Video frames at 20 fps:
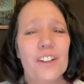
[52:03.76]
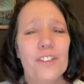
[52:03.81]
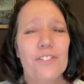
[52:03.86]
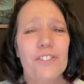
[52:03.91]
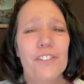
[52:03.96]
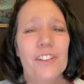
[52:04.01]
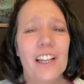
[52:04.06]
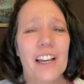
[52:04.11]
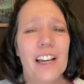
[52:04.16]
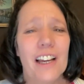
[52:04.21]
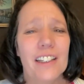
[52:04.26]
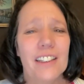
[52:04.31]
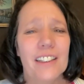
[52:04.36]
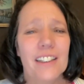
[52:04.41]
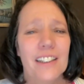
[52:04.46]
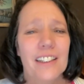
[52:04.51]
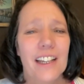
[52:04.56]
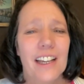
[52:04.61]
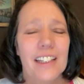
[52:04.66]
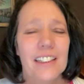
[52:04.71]
you for that
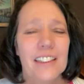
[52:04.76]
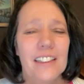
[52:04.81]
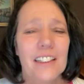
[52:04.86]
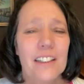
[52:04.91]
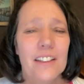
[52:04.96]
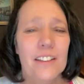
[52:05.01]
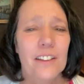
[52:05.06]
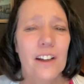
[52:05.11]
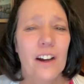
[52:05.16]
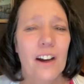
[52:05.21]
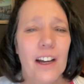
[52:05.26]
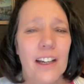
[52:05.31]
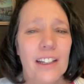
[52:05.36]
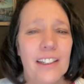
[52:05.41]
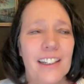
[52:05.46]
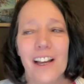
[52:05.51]
ending thought.